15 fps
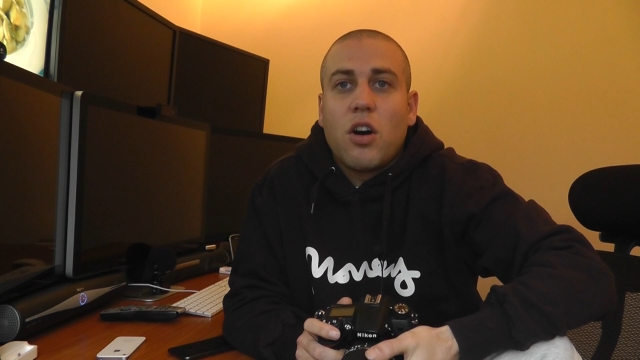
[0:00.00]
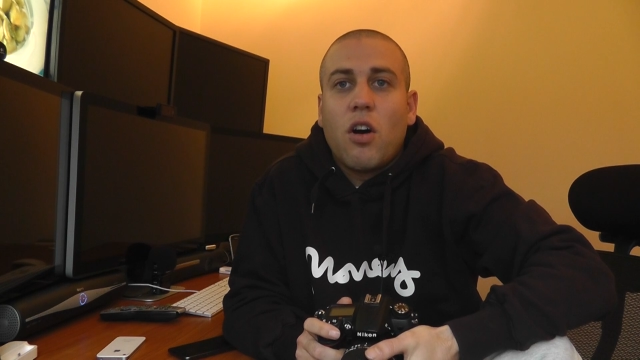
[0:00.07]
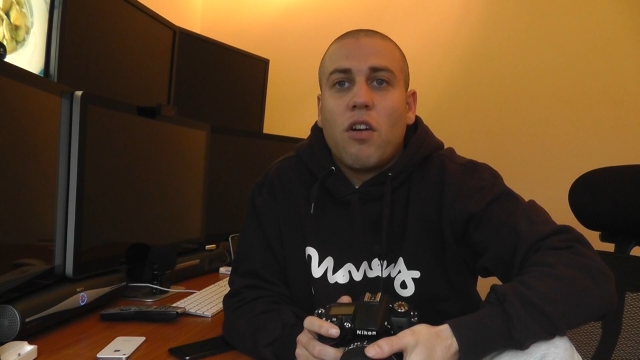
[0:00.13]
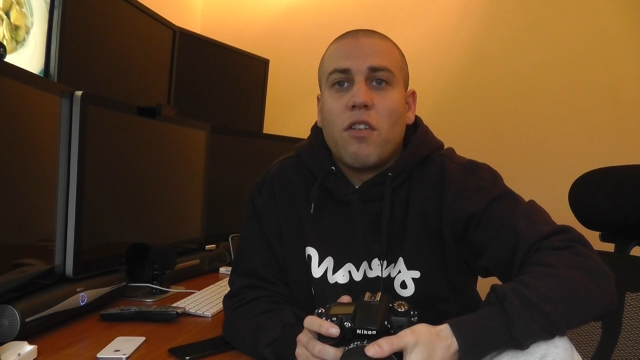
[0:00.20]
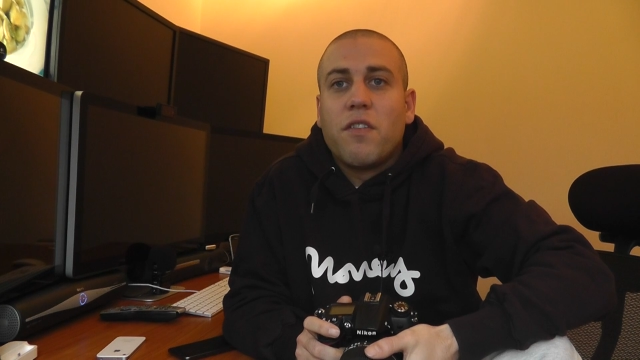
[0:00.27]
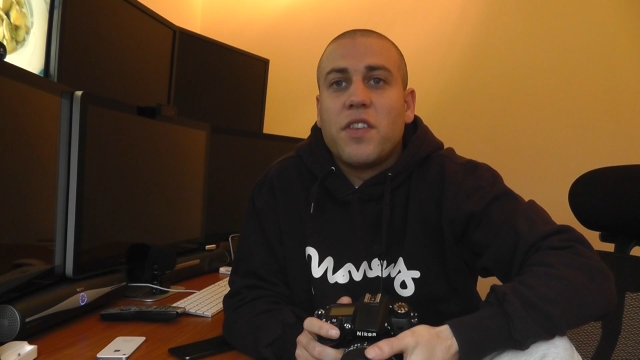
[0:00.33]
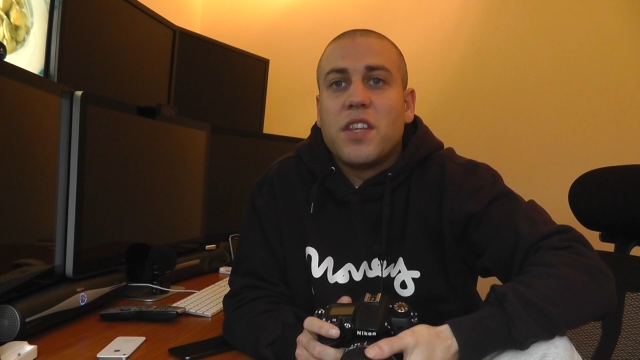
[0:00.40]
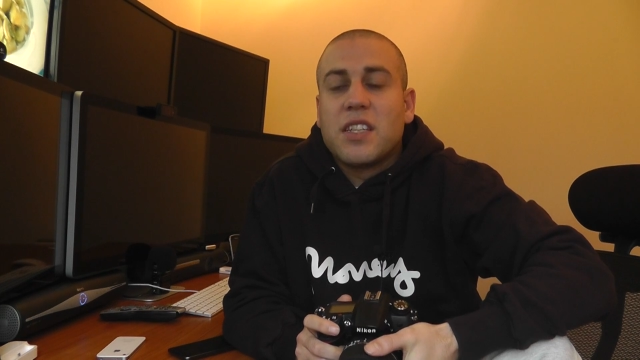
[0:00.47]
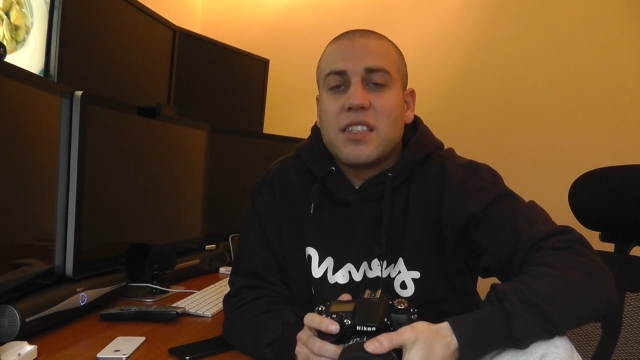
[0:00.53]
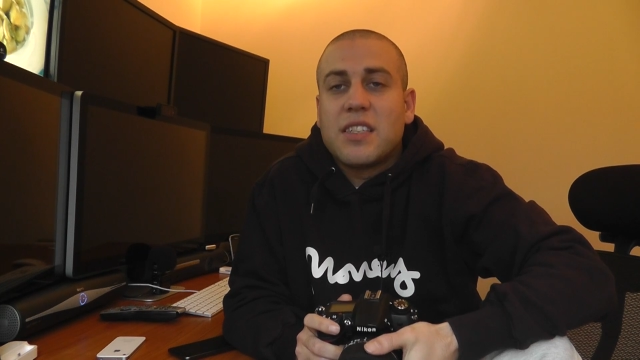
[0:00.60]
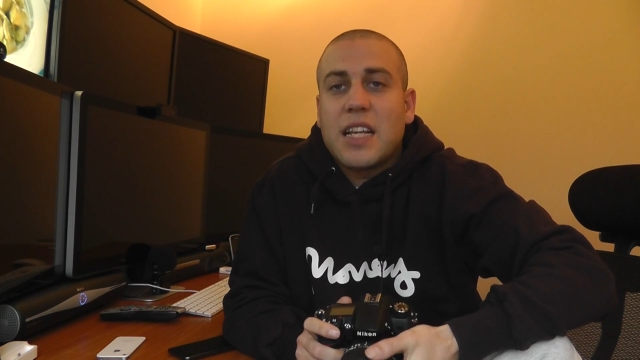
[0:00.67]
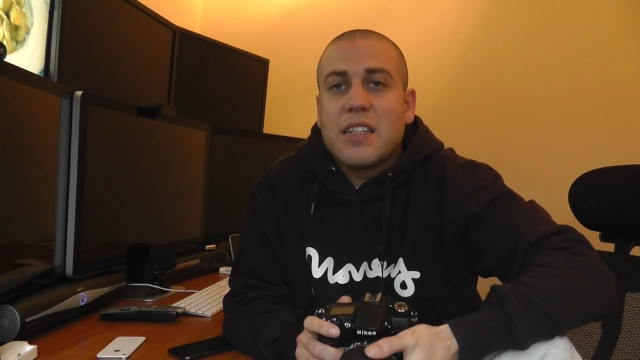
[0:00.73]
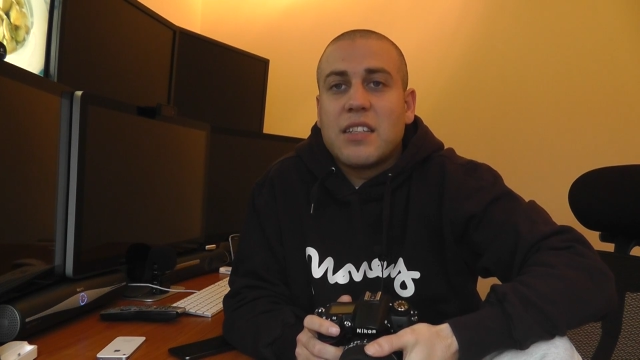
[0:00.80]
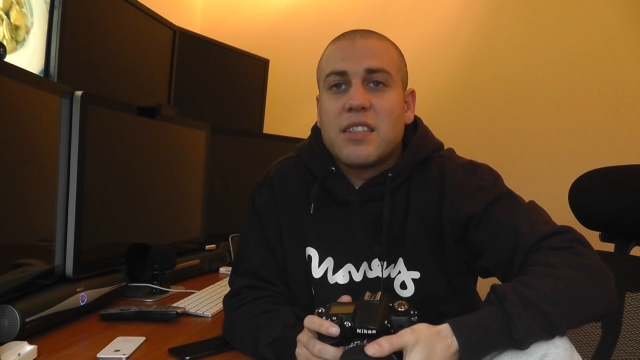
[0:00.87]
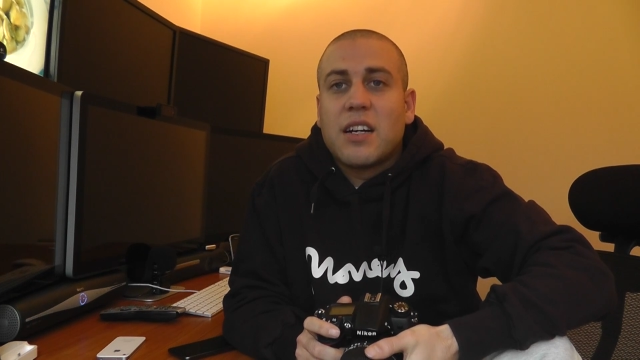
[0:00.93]
of the
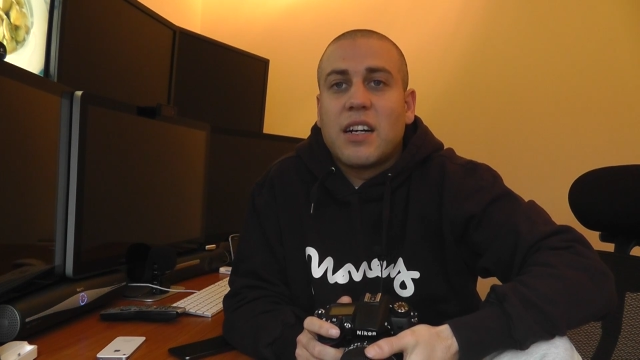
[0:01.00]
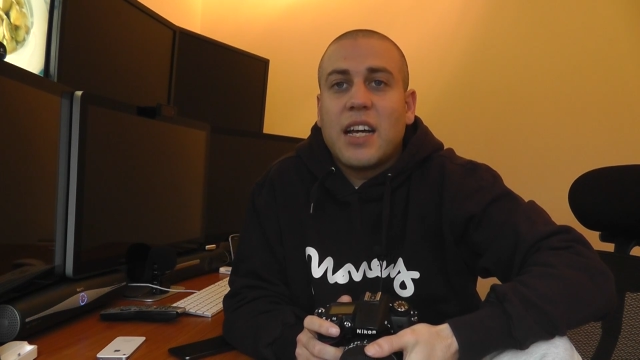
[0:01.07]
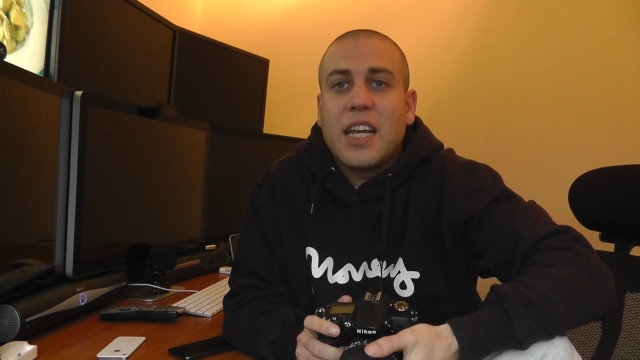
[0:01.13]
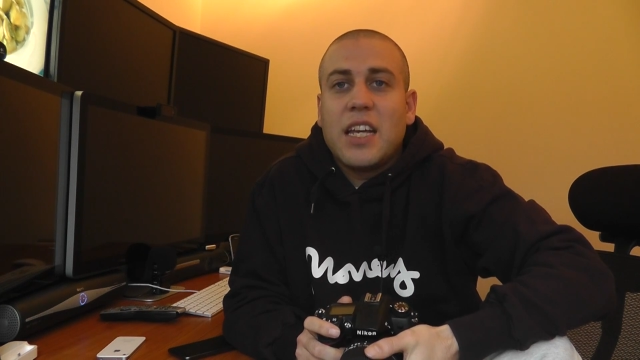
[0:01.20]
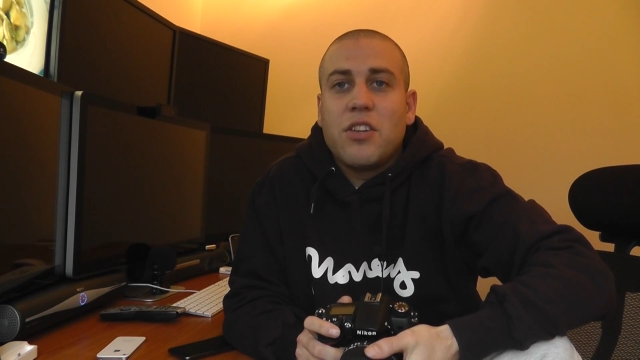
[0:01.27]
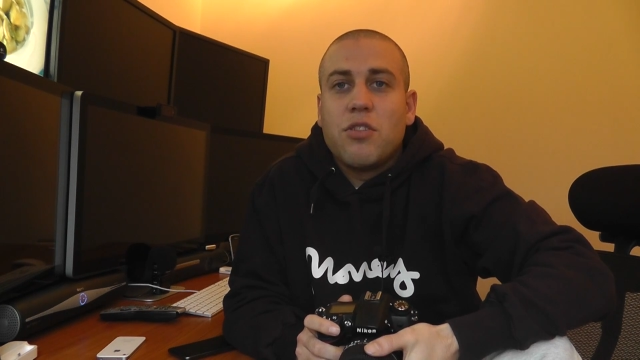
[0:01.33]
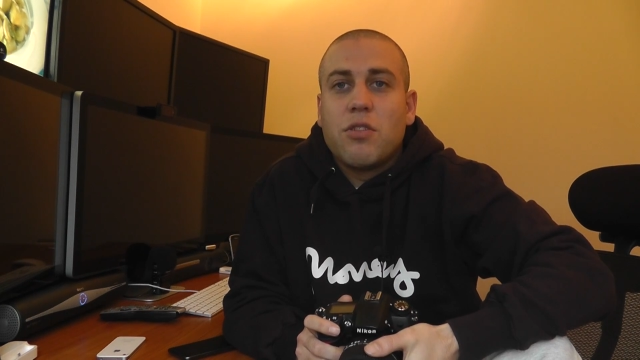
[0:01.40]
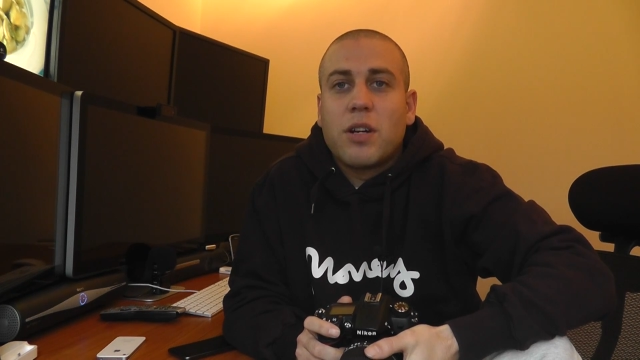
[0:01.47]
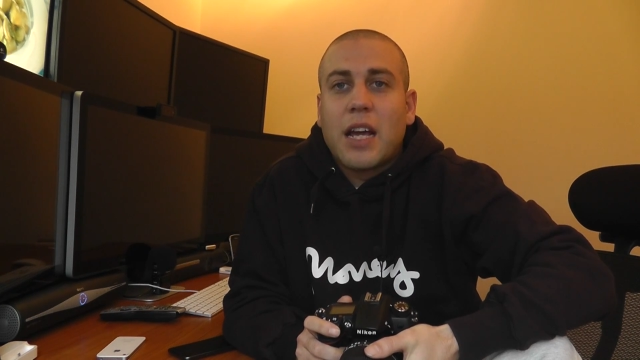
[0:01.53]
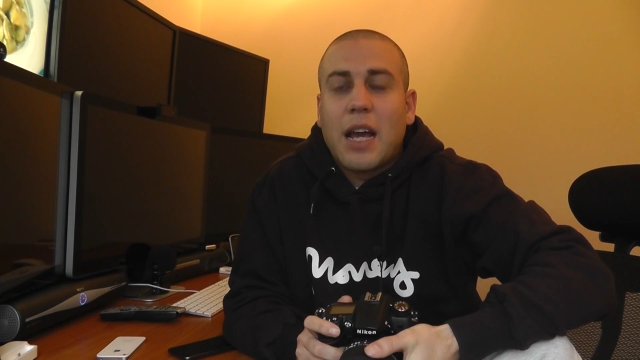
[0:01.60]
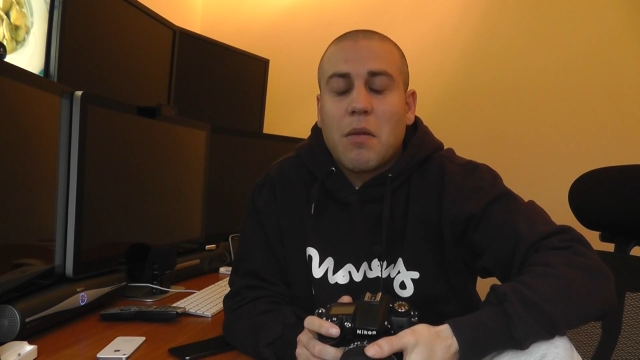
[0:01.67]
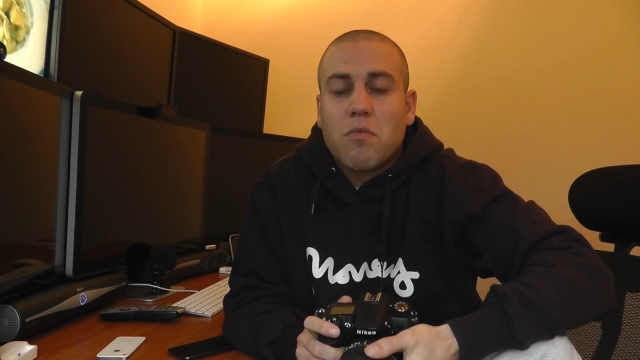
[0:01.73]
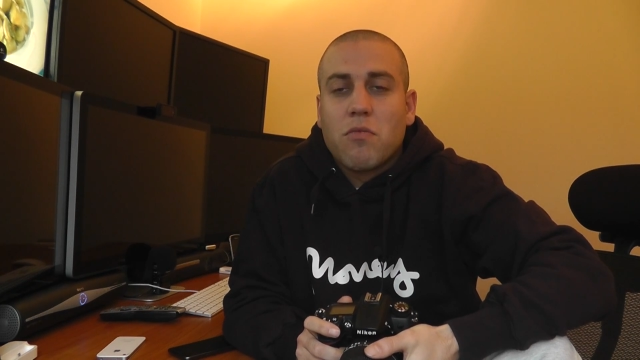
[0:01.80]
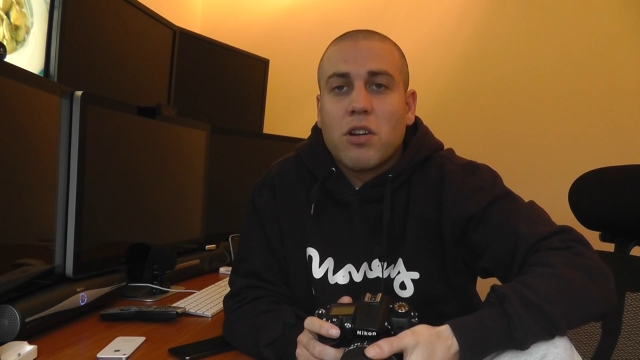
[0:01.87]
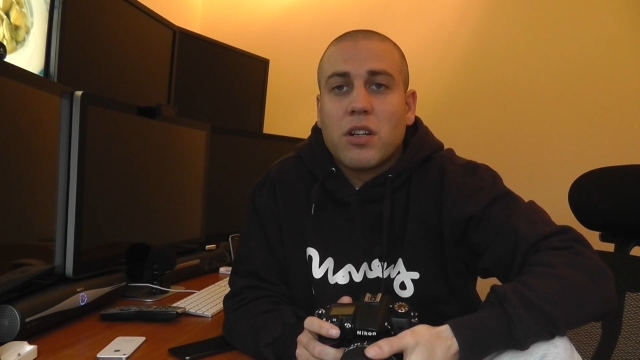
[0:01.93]
sensor in your
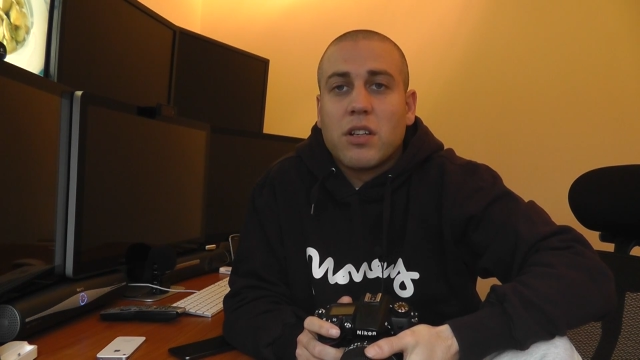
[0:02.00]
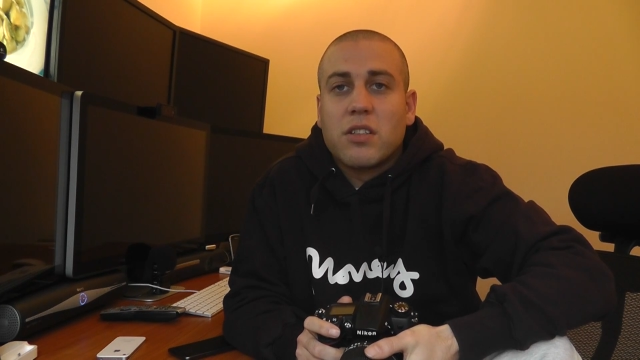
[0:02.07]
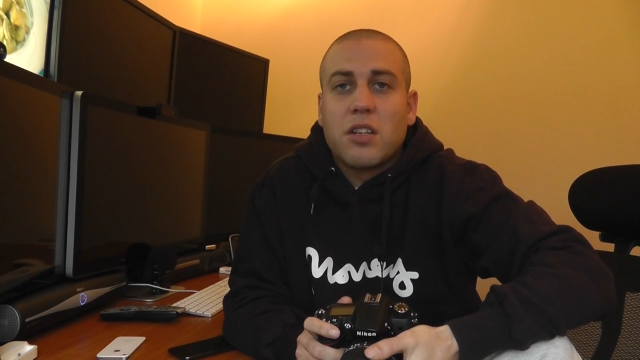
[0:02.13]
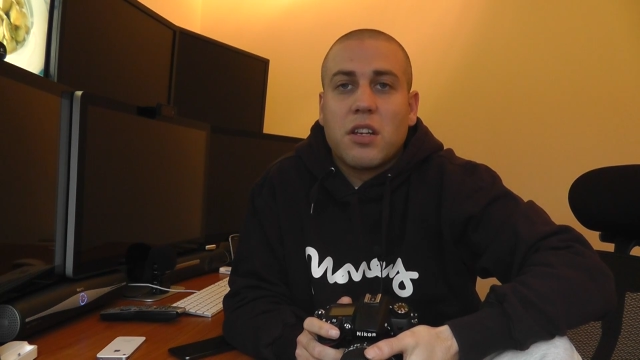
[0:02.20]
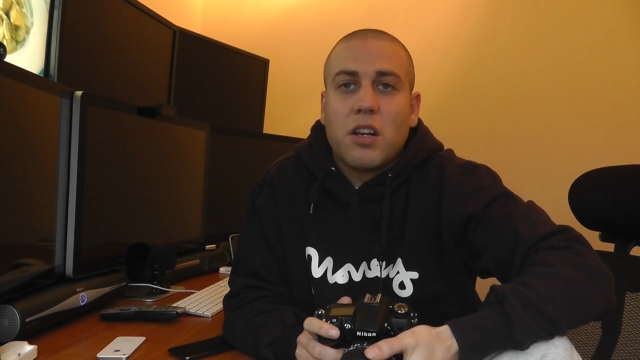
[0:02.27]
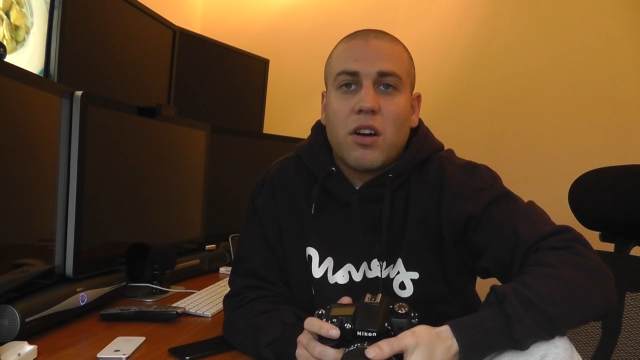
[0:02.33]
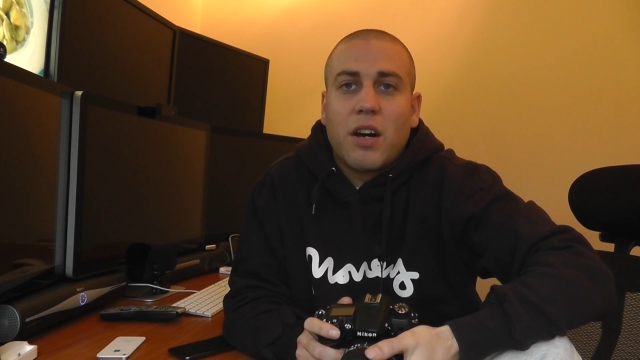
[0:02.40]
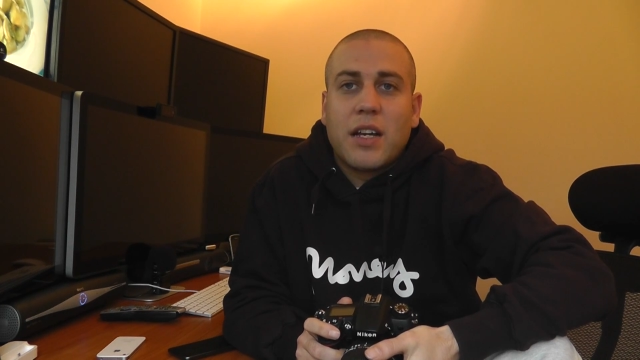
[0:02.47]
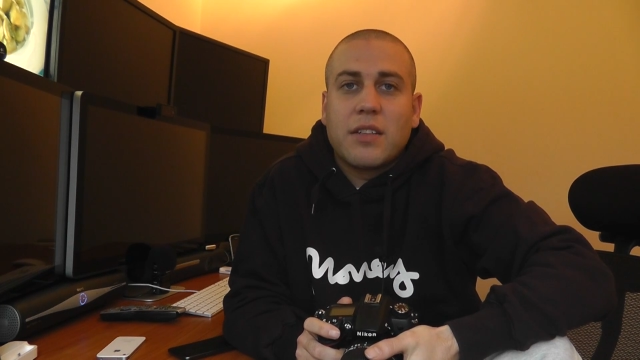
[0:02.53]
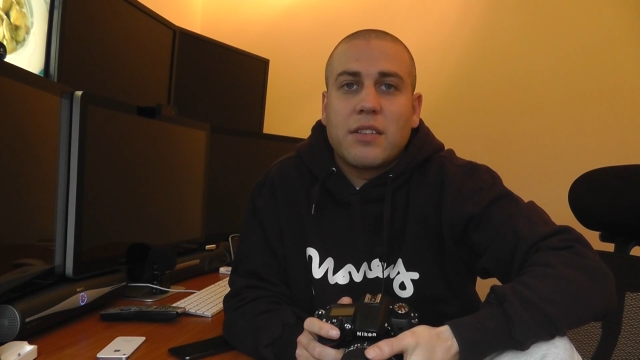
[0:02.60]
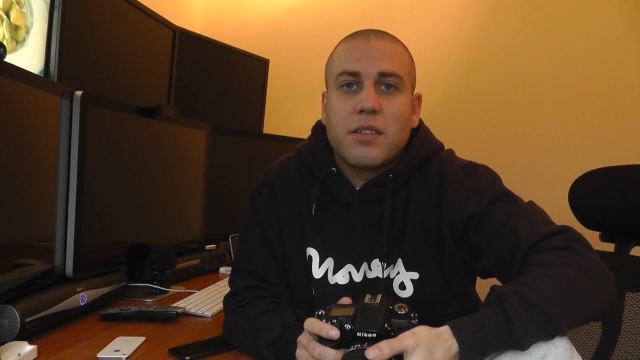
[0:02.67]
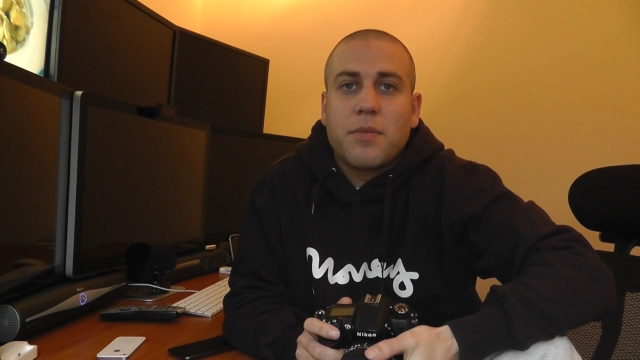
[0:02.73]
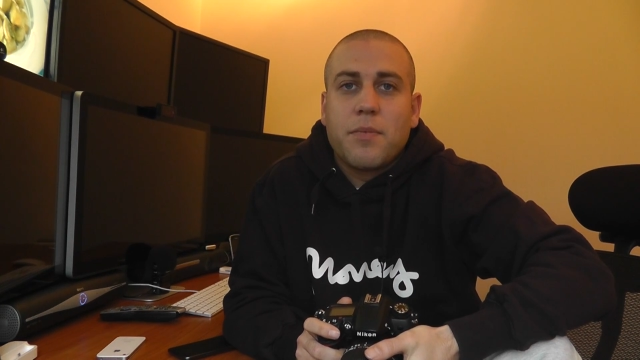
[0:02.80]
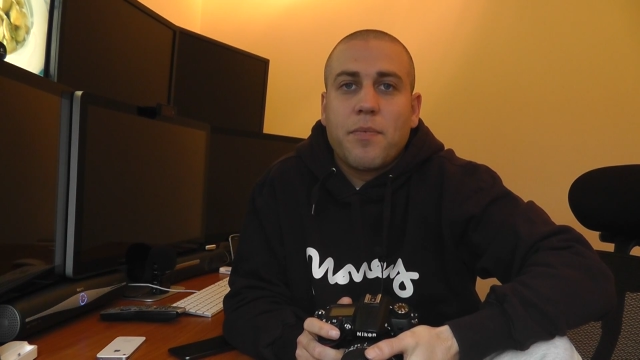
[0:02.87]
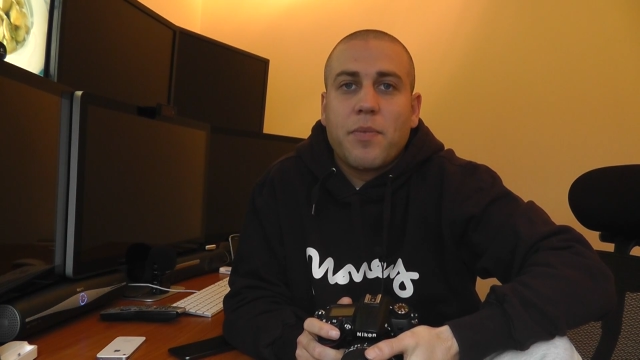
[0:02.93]
camera to light.